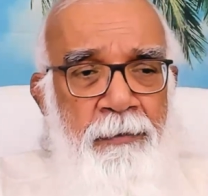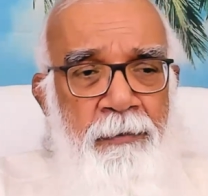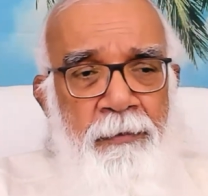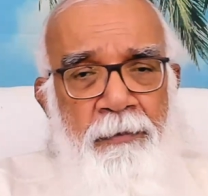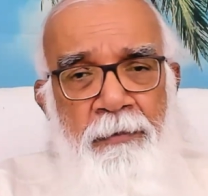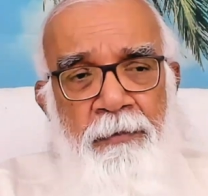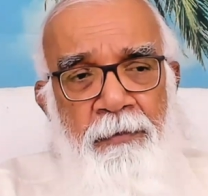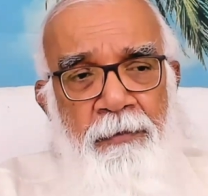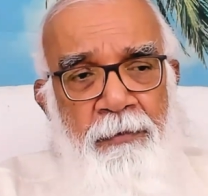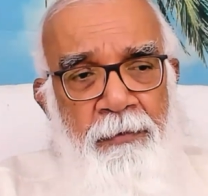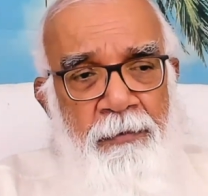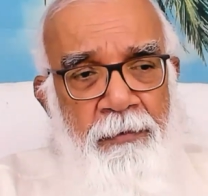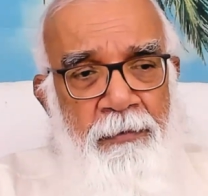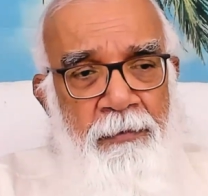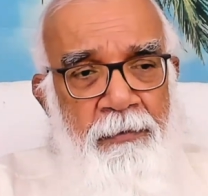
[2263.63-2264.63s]

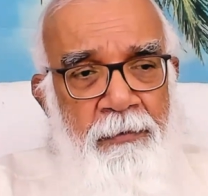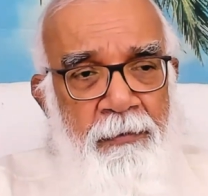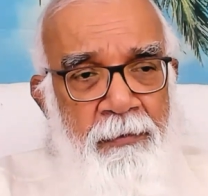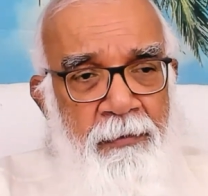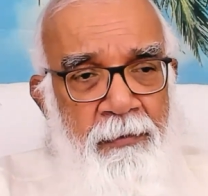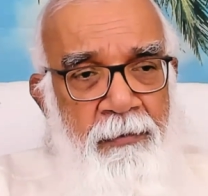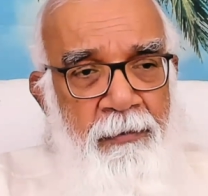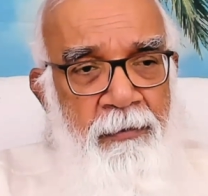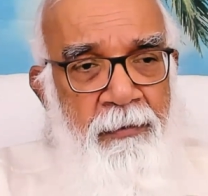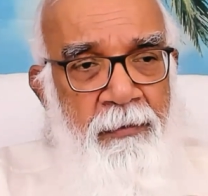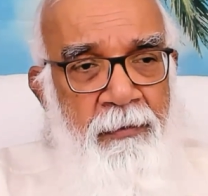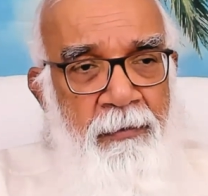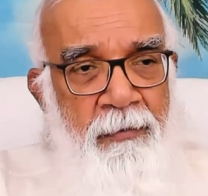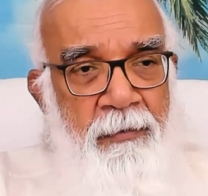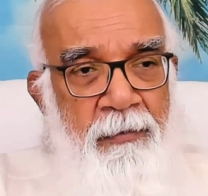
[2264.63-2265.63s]

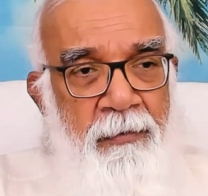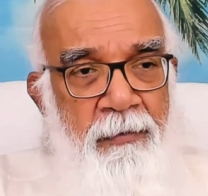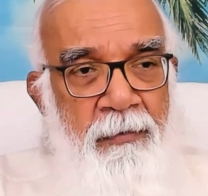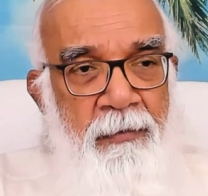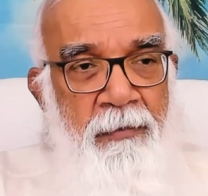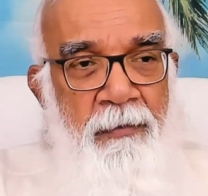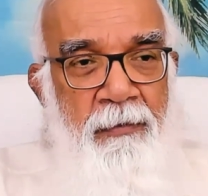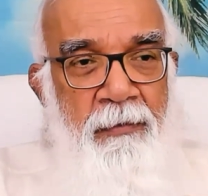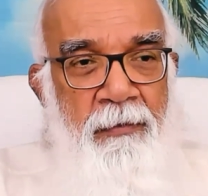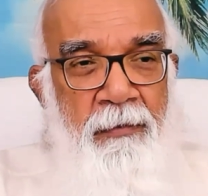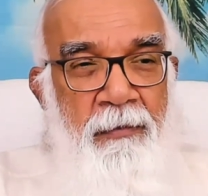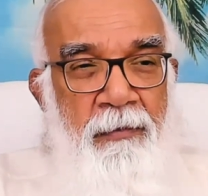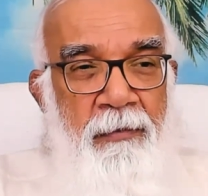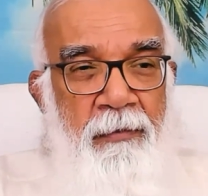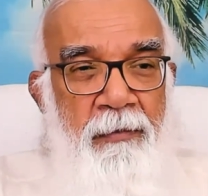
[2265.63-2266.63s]

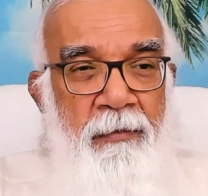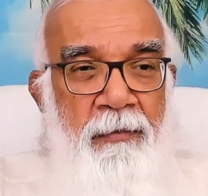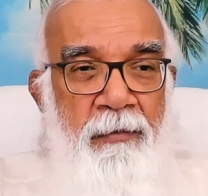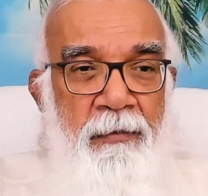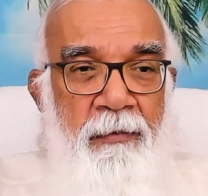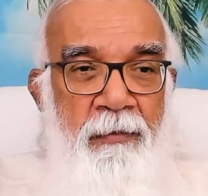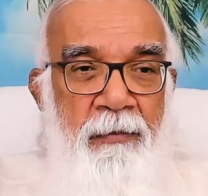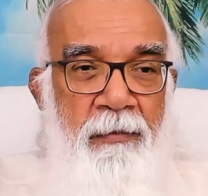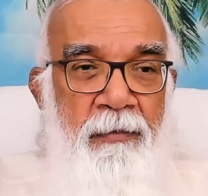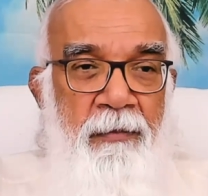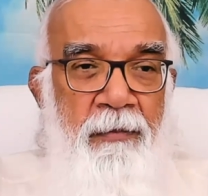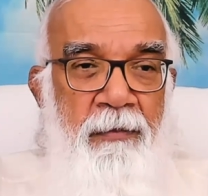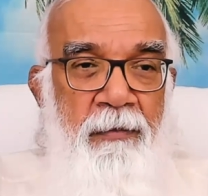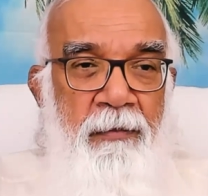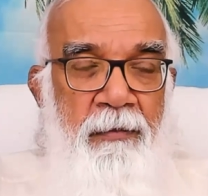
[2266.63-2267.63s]

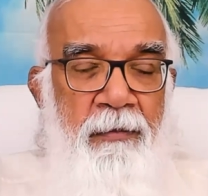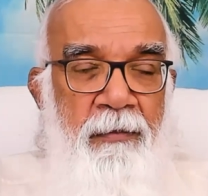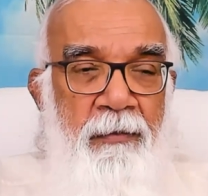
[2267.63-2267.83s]
[no speech]